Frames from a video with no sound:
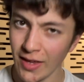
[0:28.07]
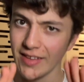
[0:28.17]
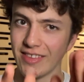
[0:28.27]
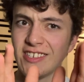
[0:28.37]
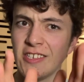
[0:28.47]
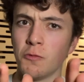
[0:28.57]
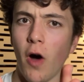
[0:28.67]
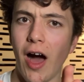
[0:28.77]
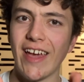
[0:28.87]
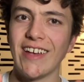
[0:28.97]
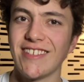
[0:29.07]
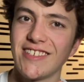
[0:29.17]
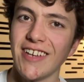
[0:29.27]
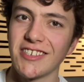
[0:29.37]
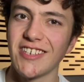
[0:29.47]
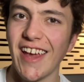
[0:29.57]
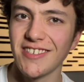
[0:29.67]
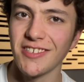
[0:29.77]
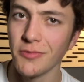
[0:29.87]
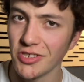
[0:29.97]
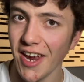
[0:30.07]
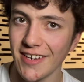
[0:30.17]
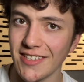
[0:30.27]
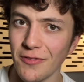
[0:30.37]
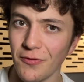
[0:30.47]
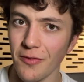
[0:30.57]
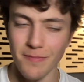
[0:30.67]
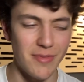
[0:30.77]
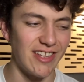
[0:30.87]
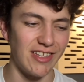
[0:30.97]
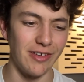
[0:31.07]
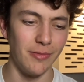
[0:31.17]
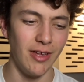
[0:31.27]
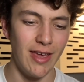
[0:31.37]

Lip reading: This is why it's such a subjective medium.